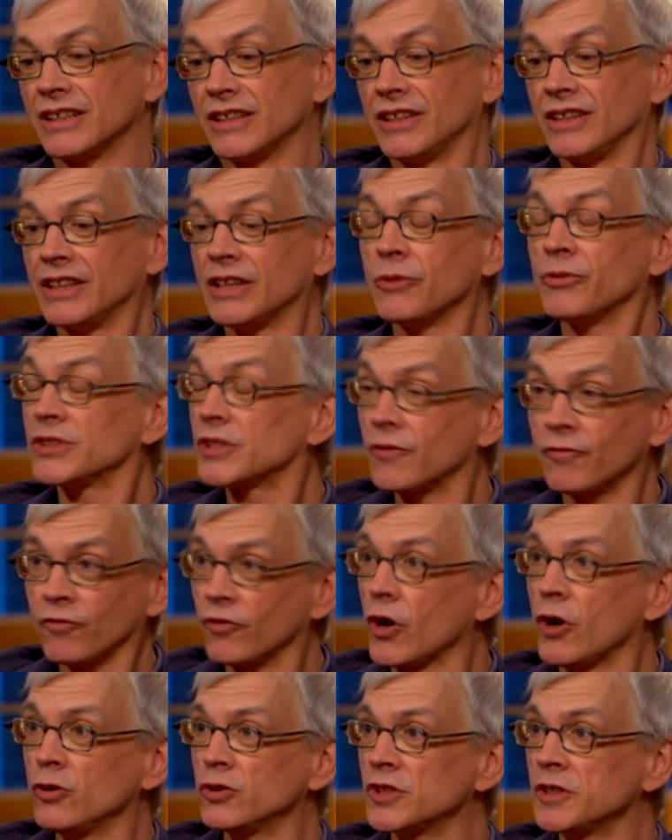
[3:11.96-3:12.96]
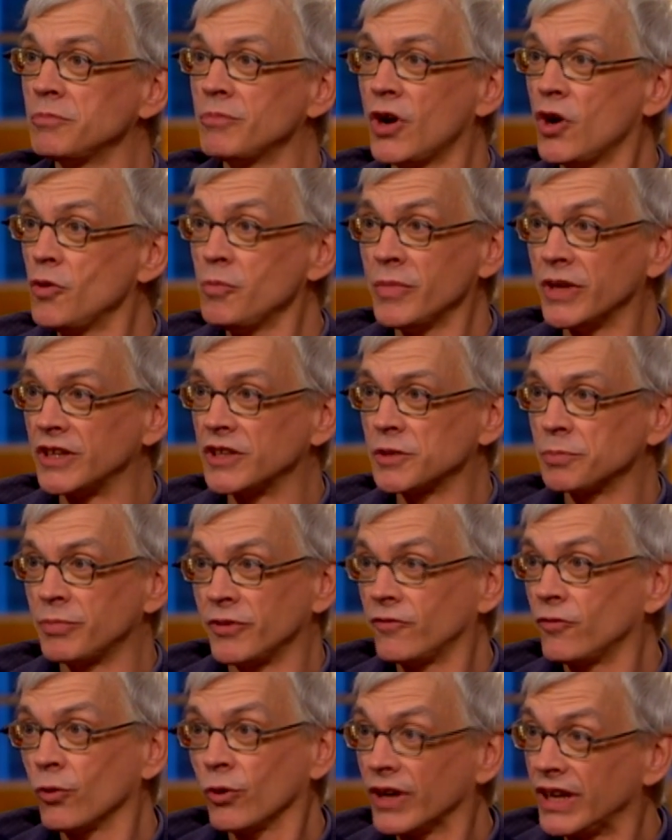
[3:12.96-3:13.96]
there was a frozen moment
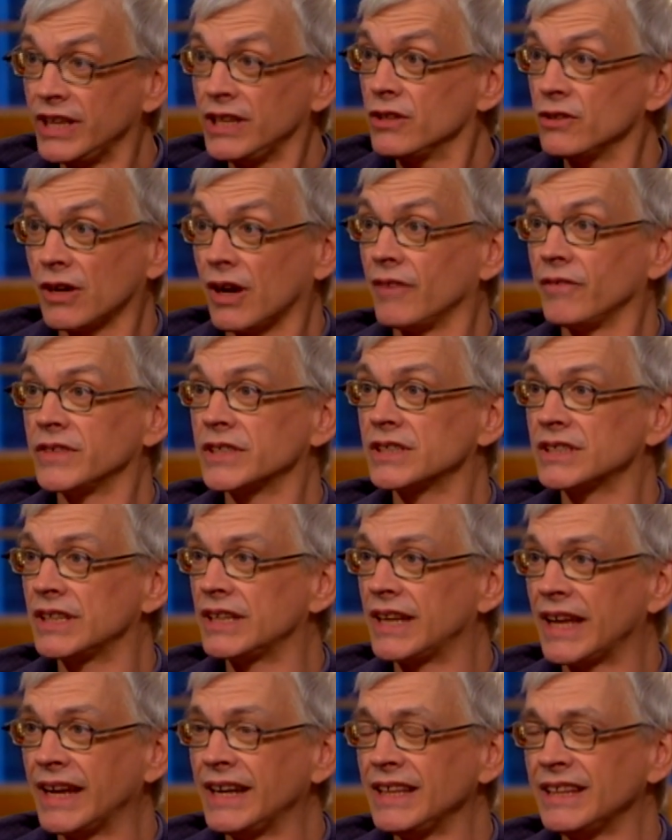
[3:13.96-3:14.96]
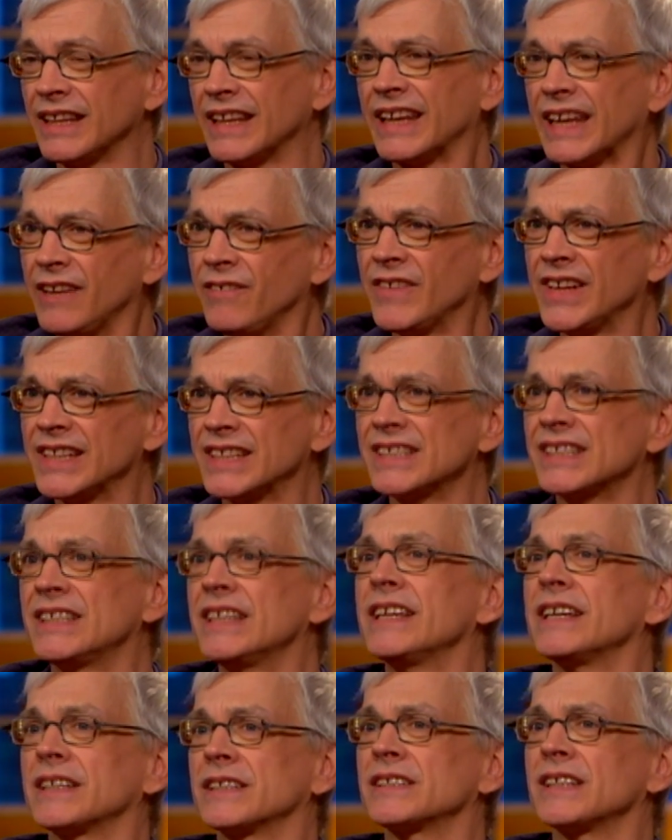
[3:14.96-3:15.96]
before either of us did anything. Even at
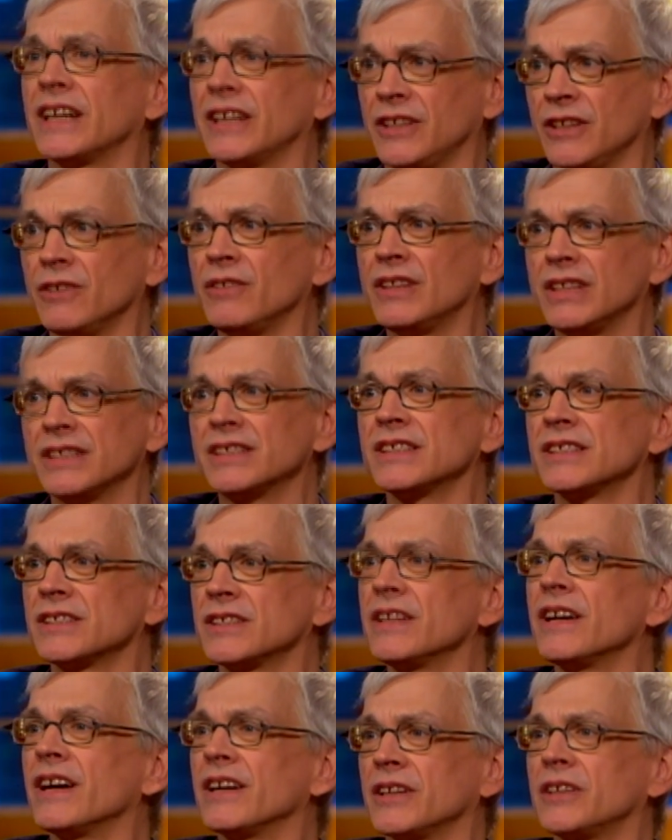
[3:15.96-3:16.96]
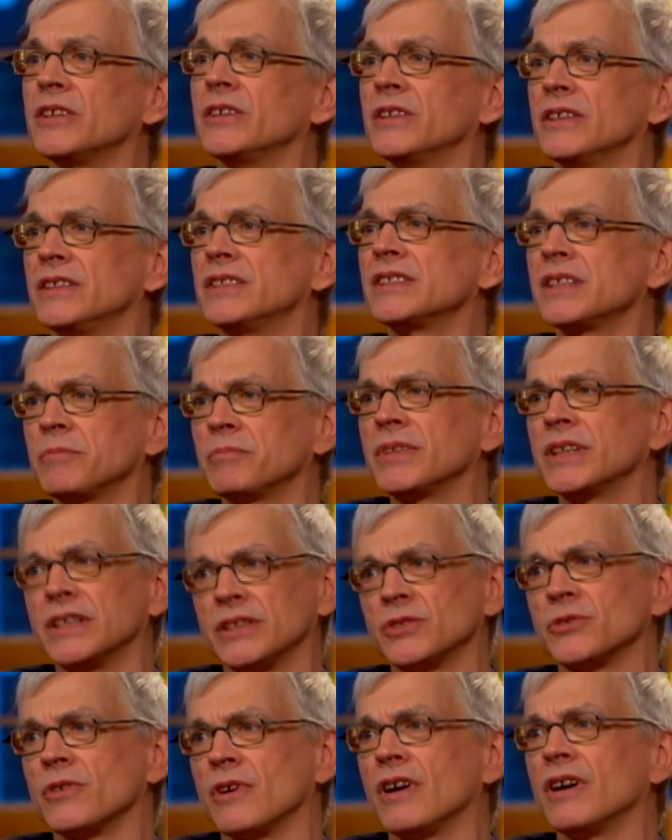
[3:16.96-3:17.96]
6, I knew this is not good. Something
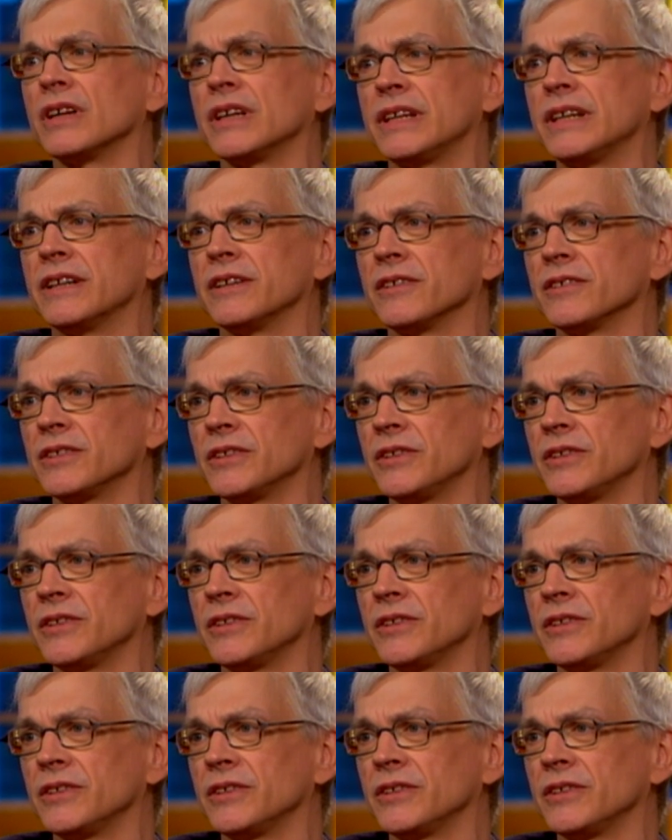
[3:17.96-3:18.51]
is wrong here.